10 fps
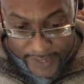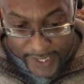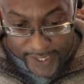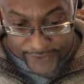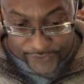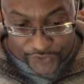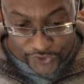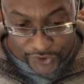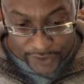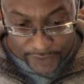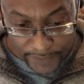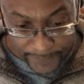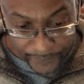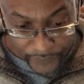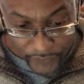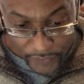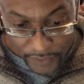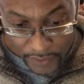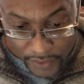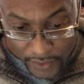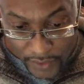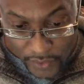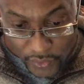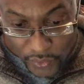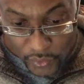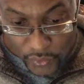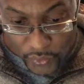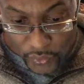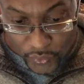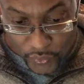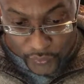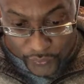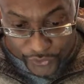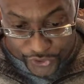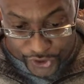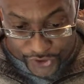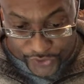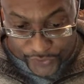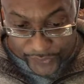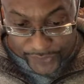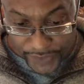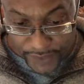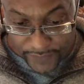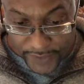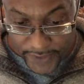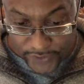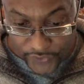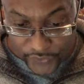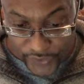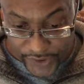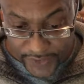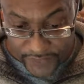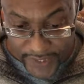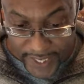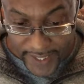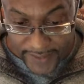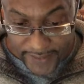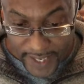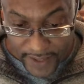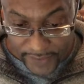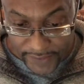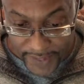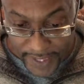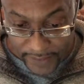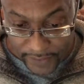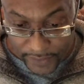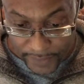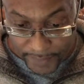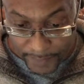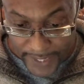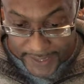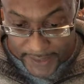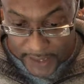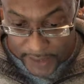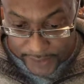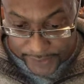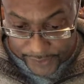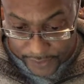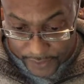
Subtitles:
SG, who just received an $8,000 pay cut,